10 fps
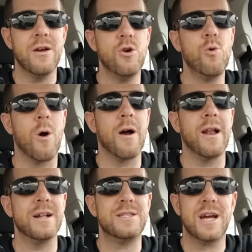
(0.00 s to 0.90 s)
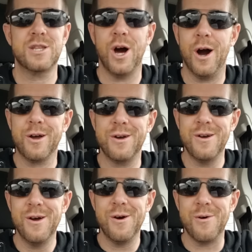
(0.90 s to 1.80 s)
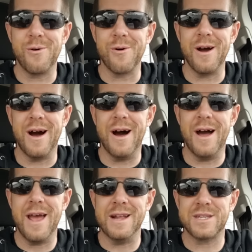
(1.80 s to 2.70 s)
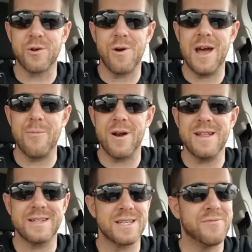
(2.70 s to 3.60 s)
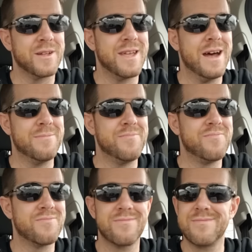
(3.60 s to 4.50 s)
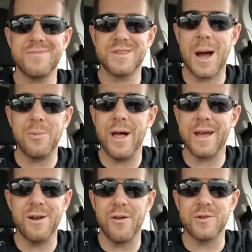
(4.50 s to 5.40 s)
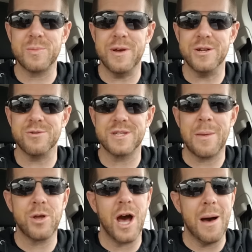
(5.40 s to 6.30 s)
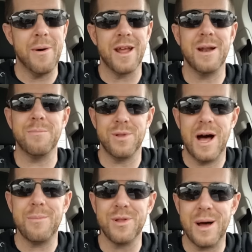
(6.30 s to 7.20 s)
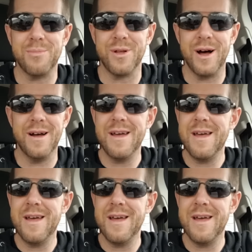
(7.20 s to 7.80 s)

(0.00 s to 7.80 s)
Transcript: who are on TikTok or Instagram or any of that stuff like that. Stop liking all those pictures. Stop commenting on blah, blah, blah,